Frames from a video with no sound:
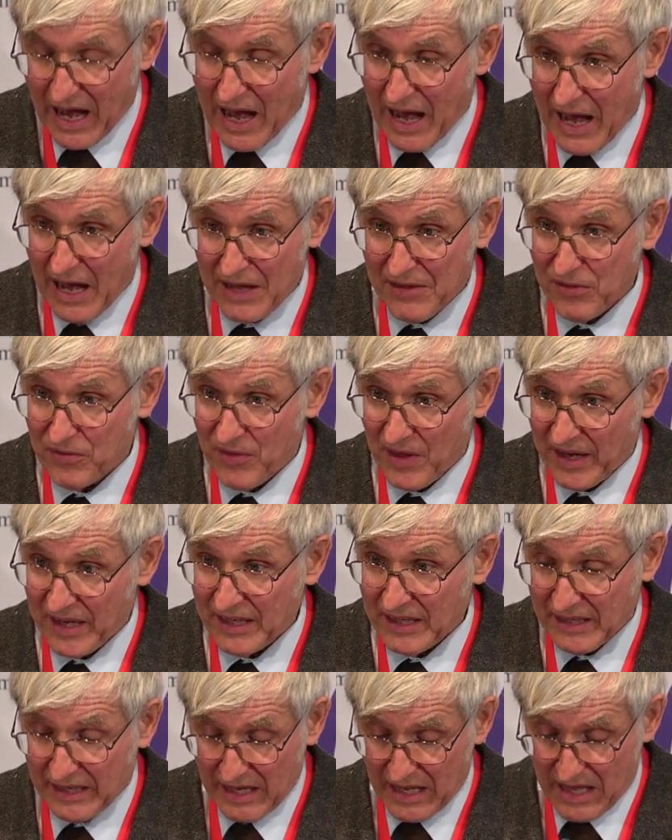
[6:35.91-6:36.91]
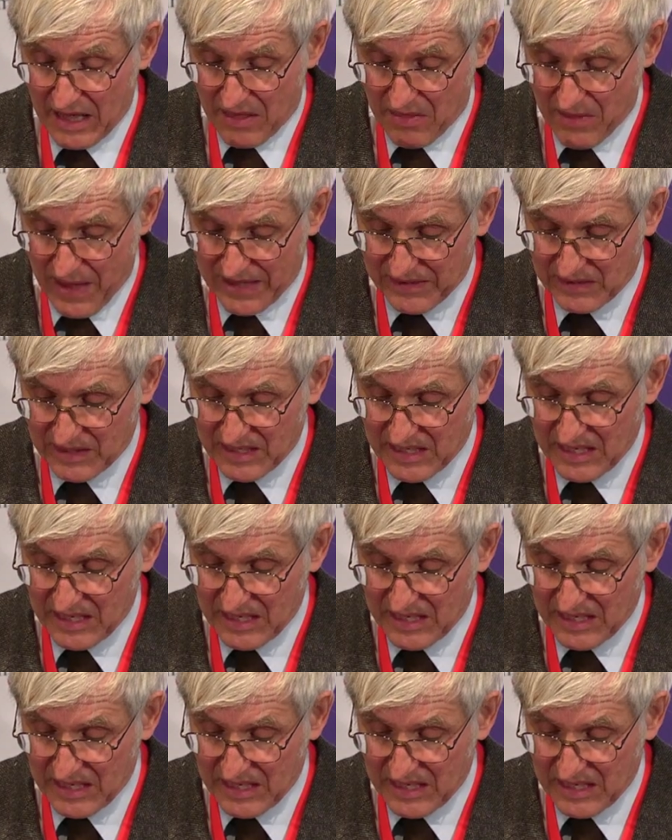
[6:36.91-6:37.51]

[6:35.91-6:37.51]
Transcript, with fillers: I think, that the